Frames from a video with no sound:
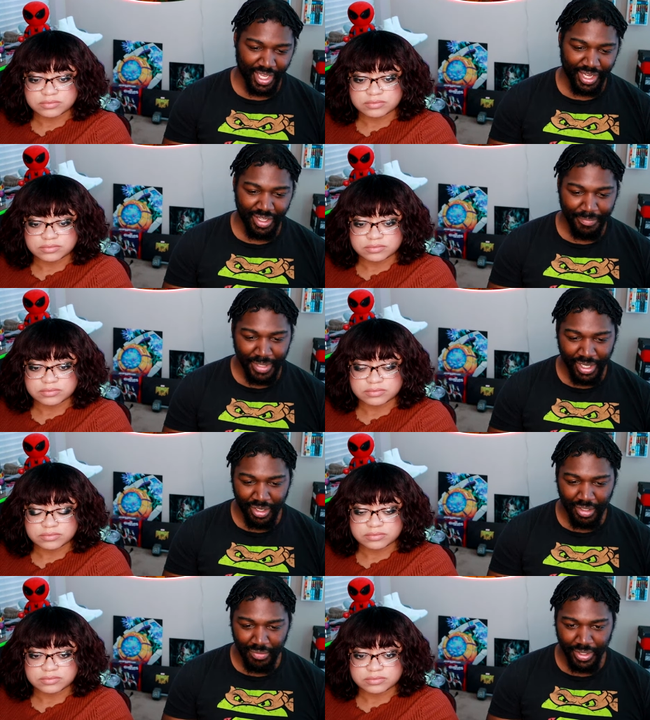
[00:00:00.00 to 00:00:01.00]
Speaker 1: in the
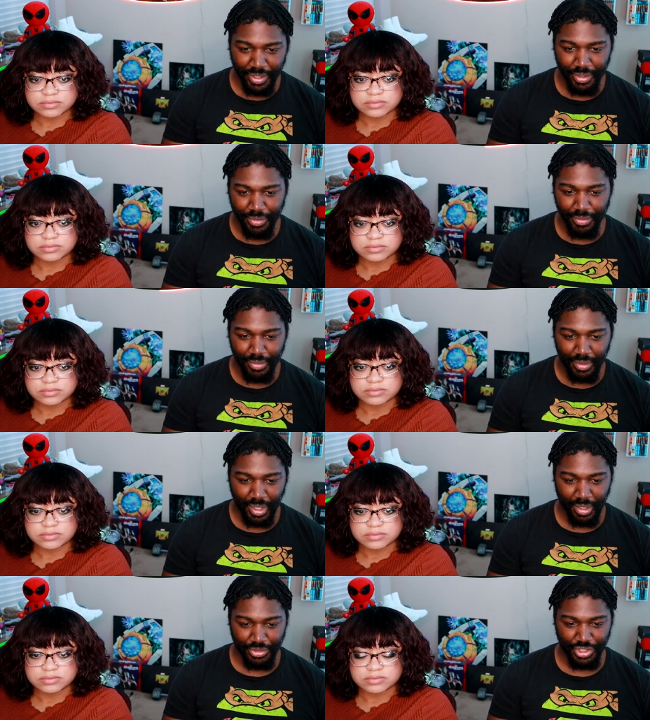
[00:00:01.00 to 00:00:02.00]
middle with you.
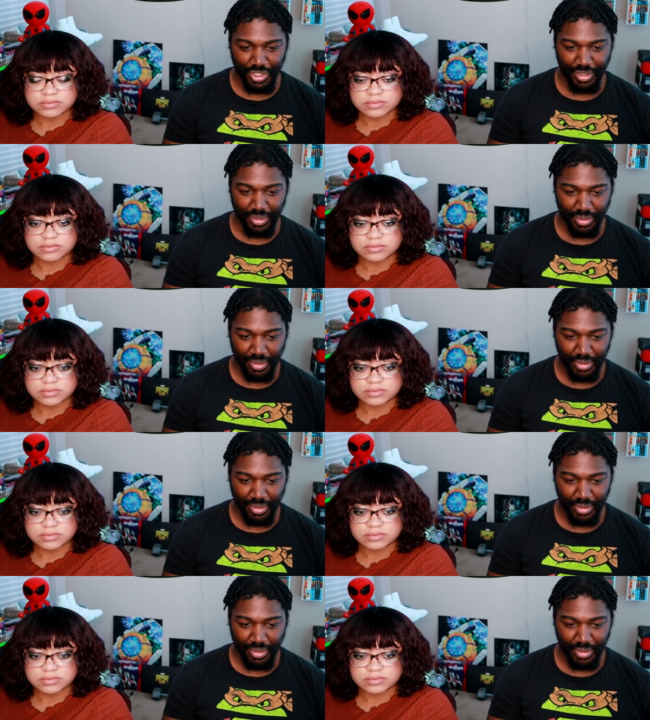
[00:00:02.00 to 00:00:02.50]
Oh shit!